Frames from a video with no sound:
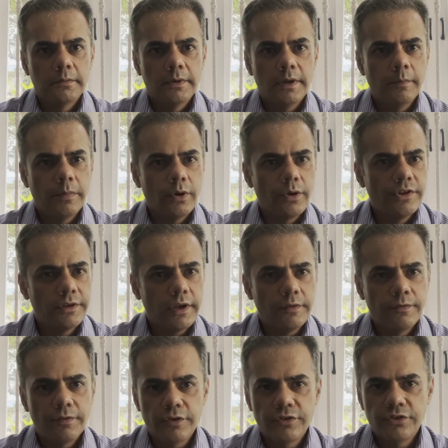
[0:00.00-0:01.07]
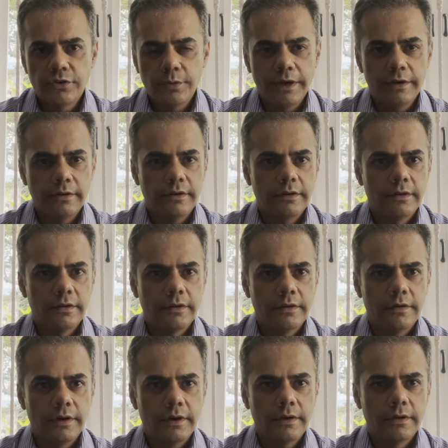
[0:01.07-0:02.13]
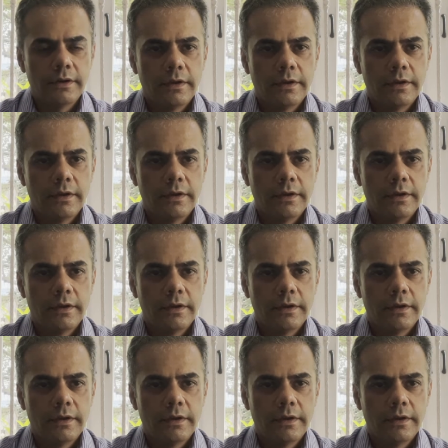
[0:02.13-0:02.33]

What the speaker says: Employees get frustrated, right?